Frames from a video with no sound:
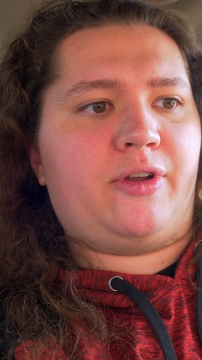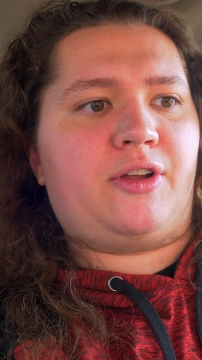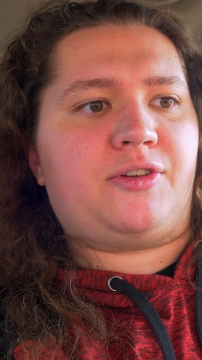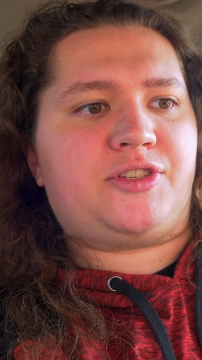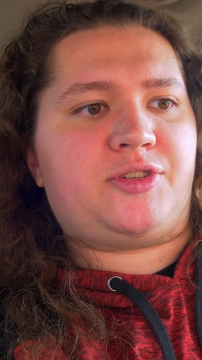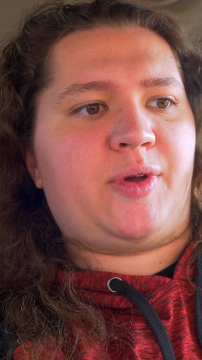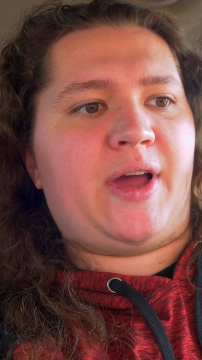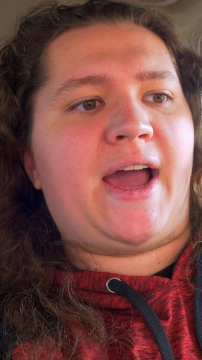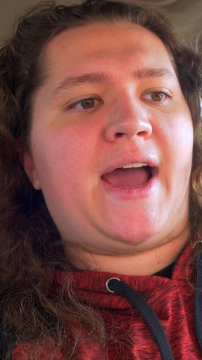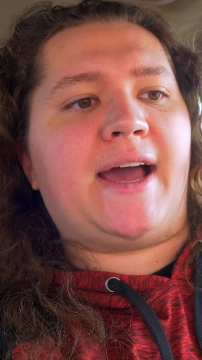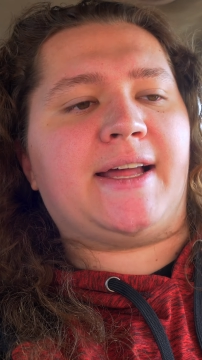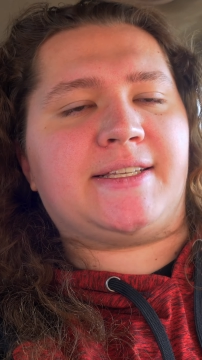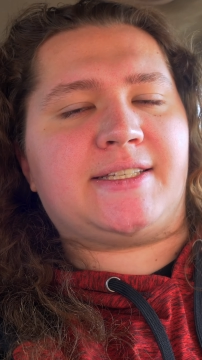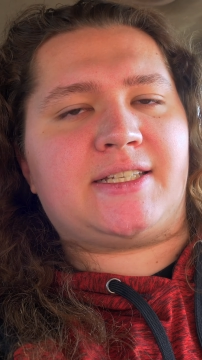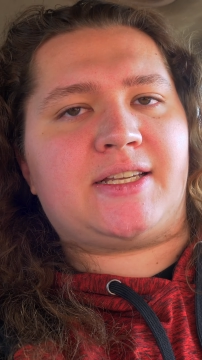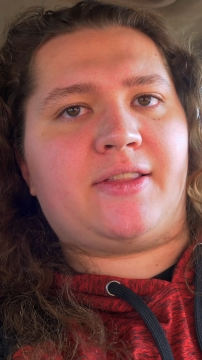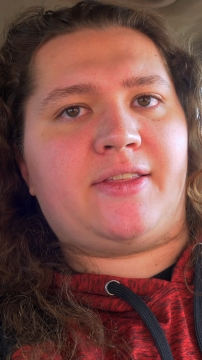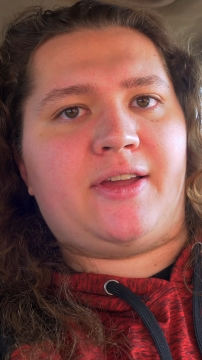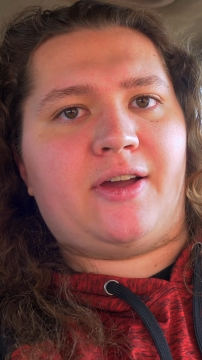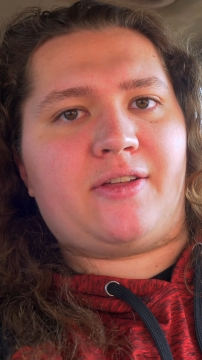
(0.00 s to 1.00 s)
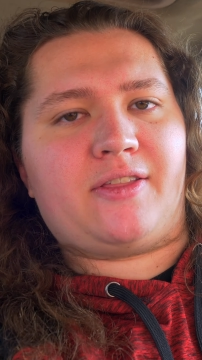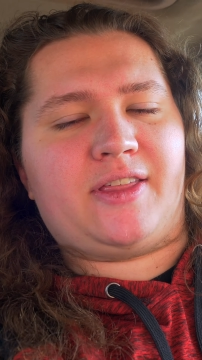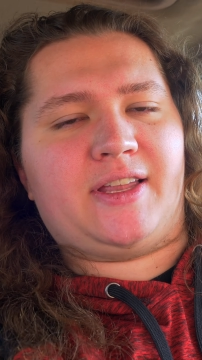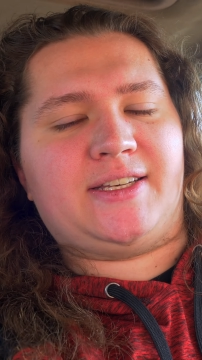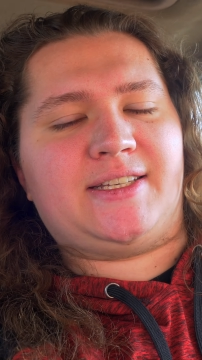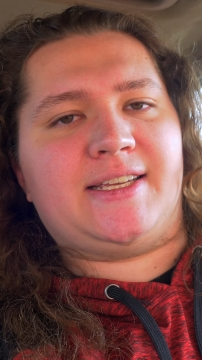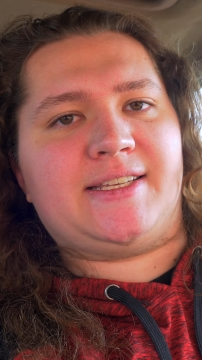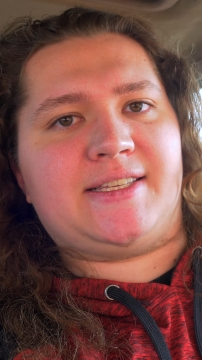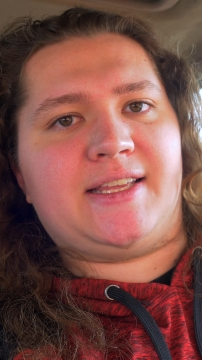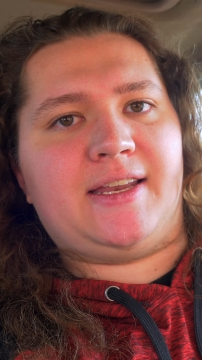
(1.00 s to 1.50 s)
It also adds to the
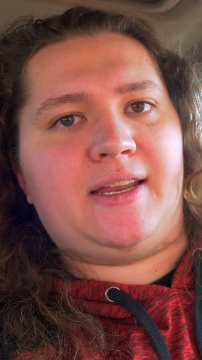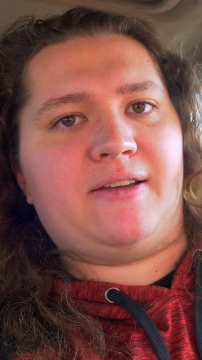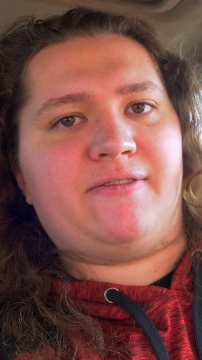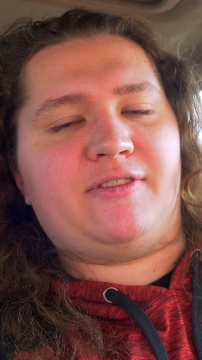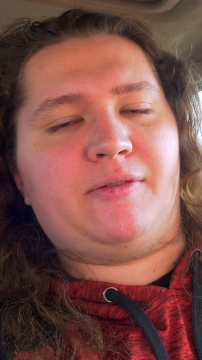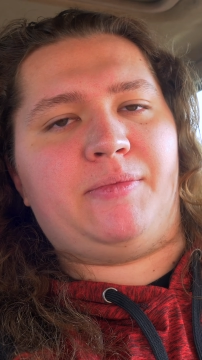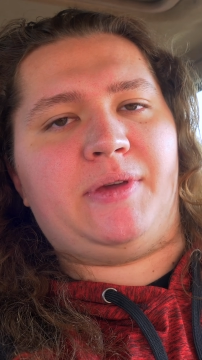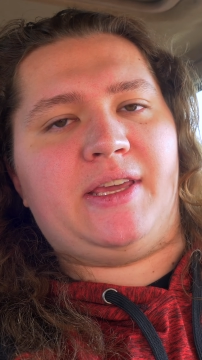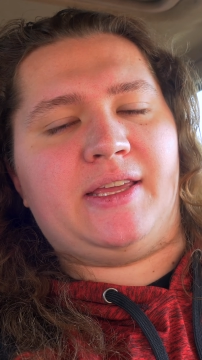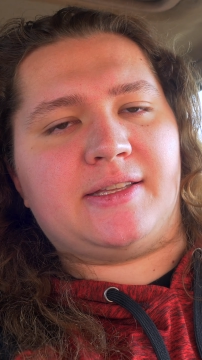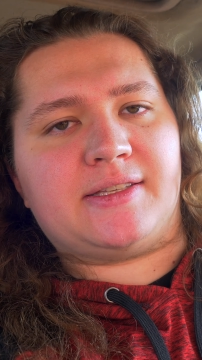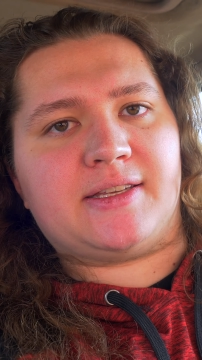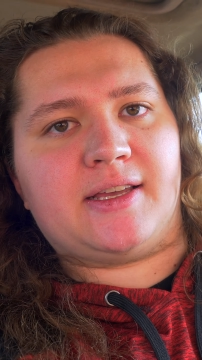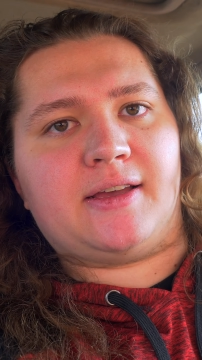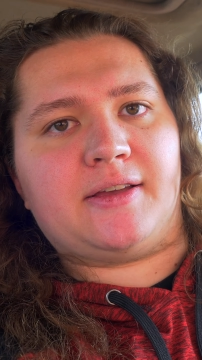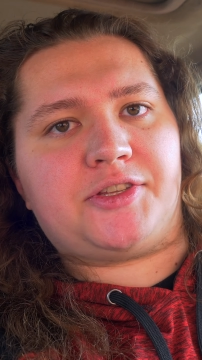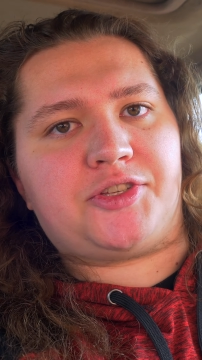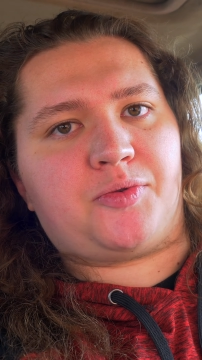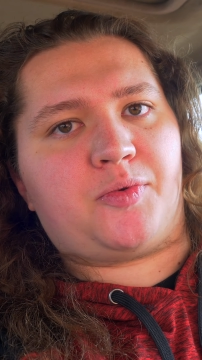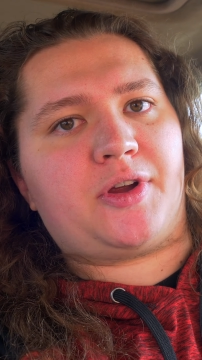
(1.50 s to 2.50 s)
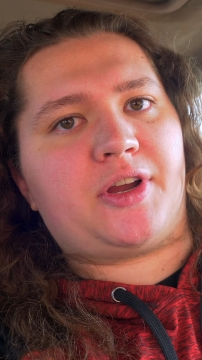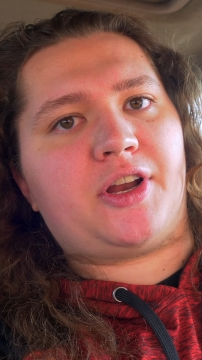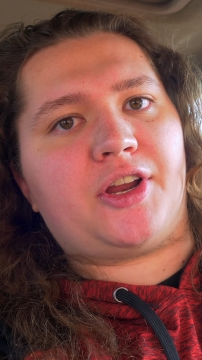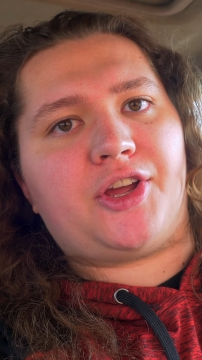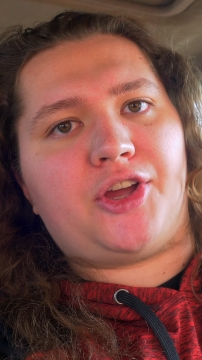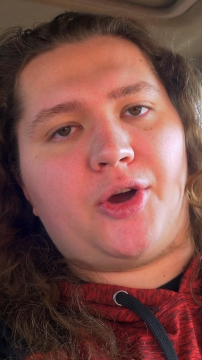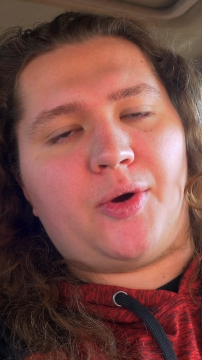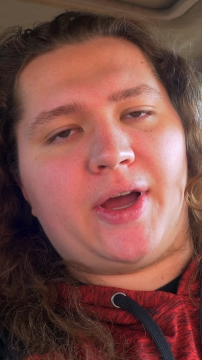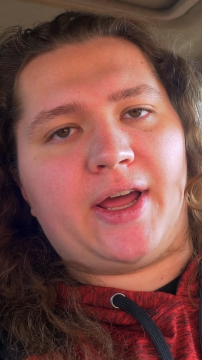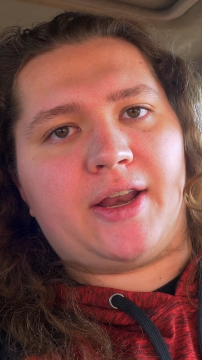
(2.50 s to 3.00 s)
authenticity of the pizza. So we're gonna
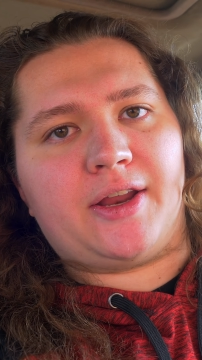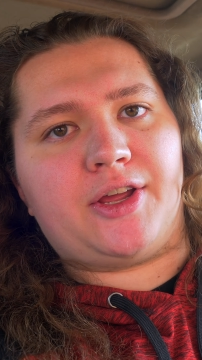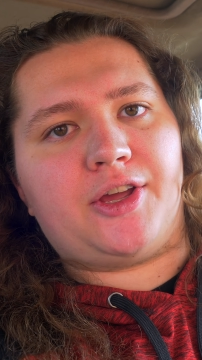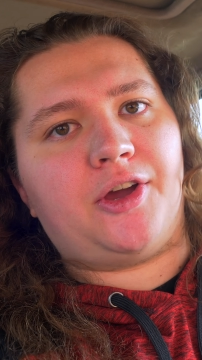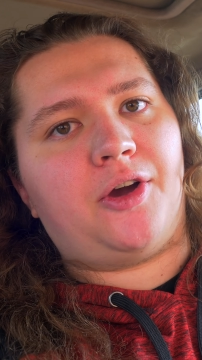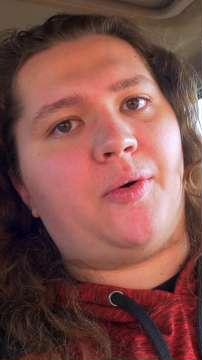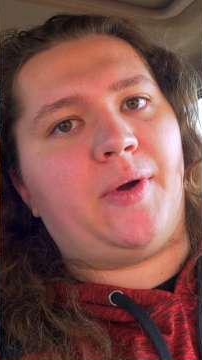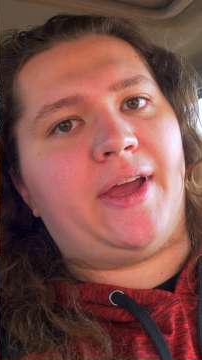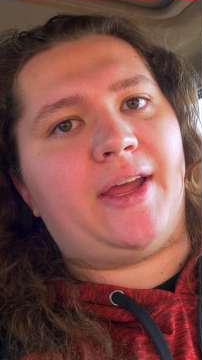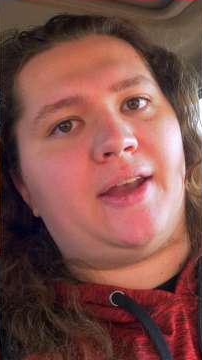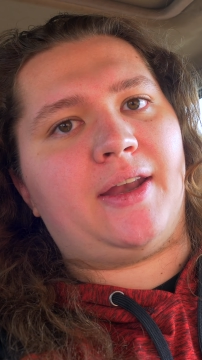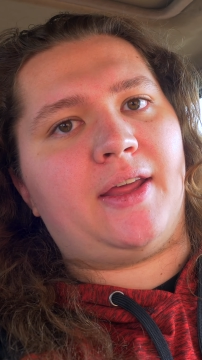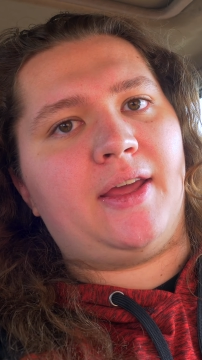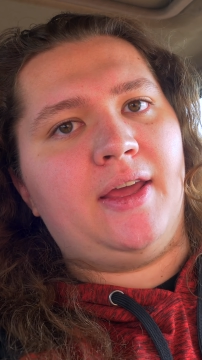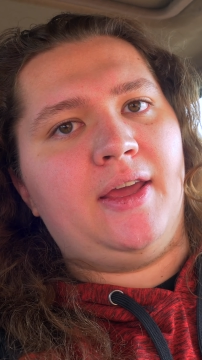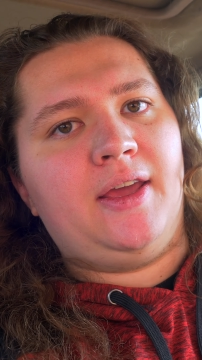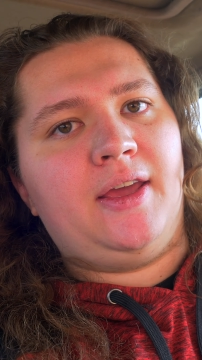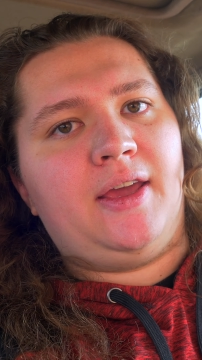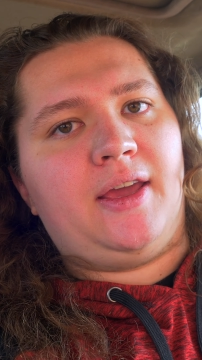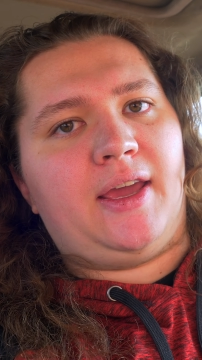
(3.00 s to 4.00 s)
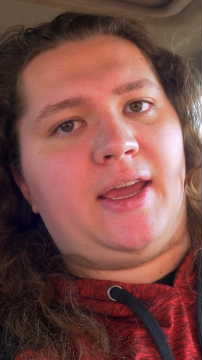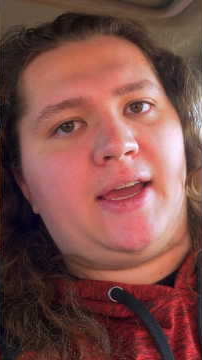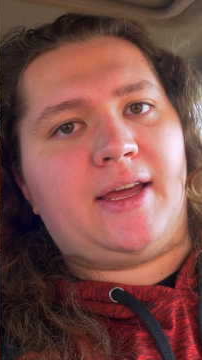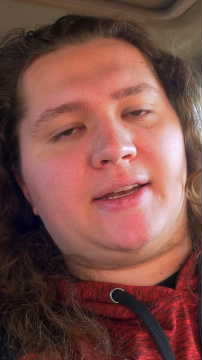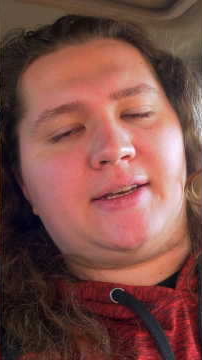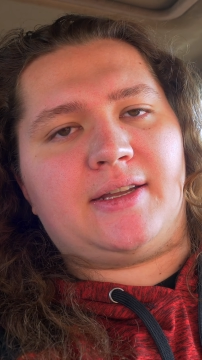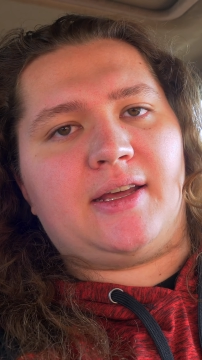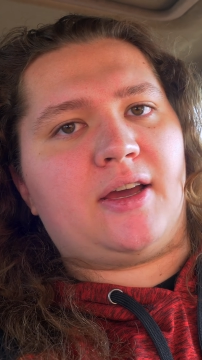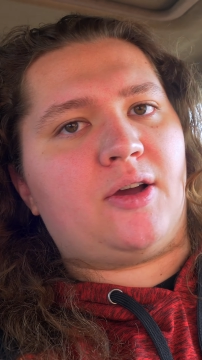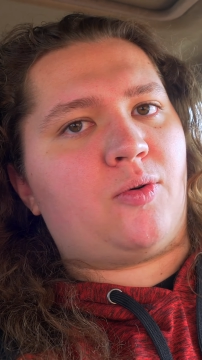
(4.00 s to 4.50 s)
go ahead and go in
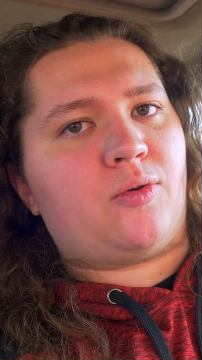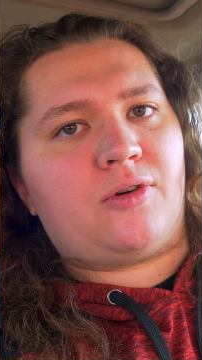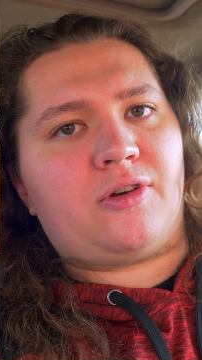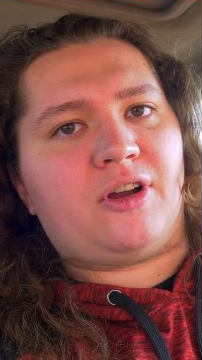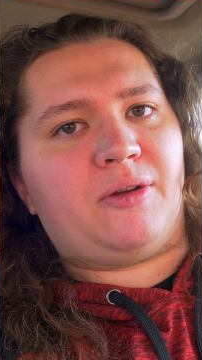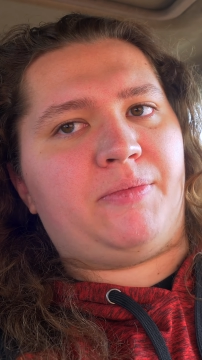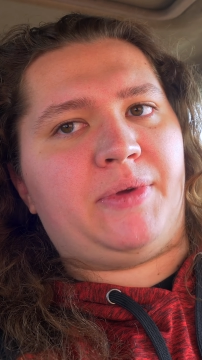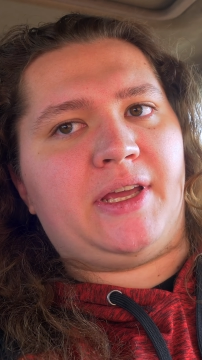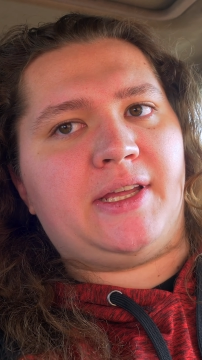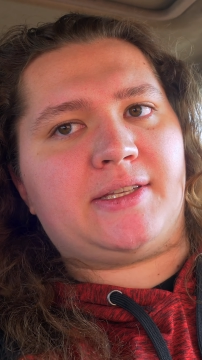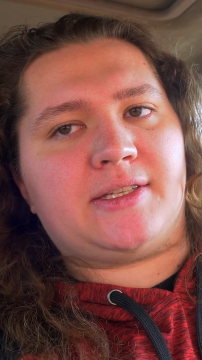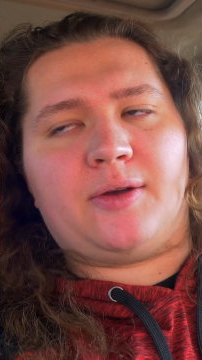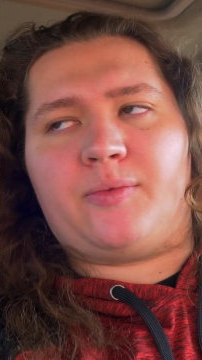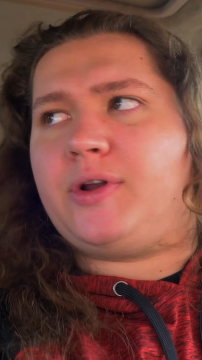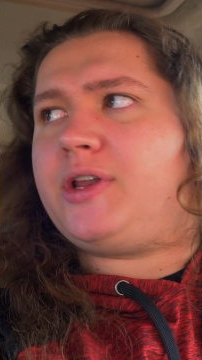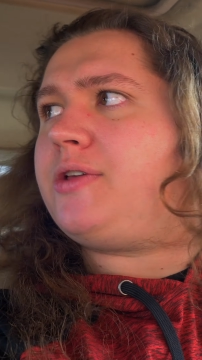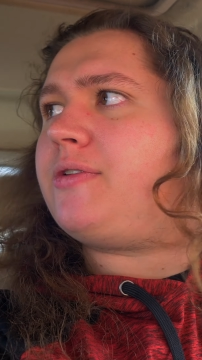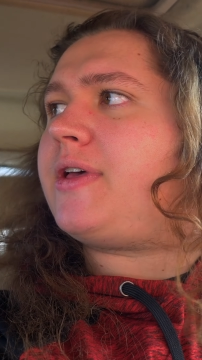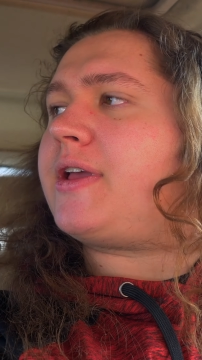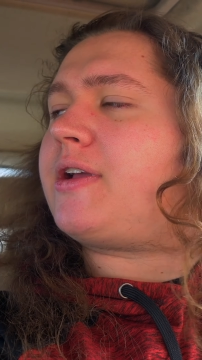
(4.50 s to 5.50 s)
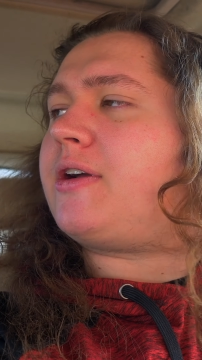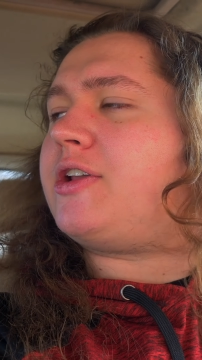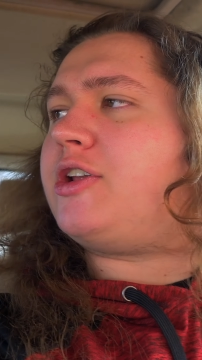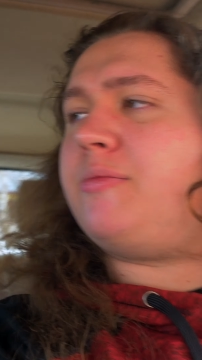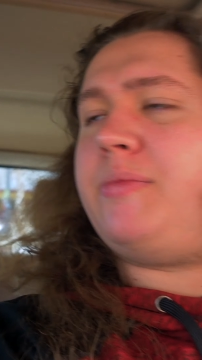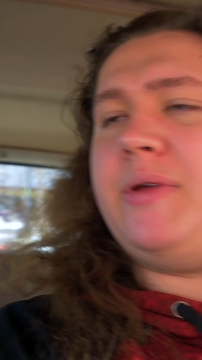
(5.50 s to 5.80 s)
and uh, order a pizza. What do you like on your